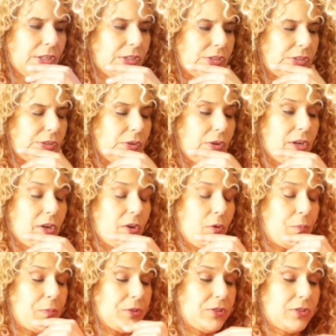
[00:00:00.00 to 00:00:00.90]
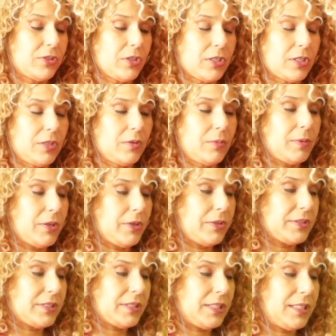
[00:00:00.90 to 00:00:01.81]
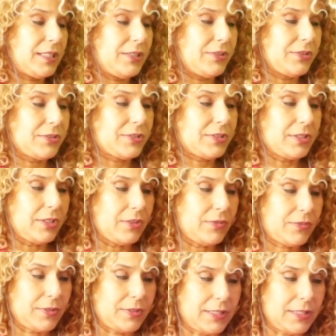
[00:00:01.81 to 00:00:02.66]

So I hope he's talking about his inner self,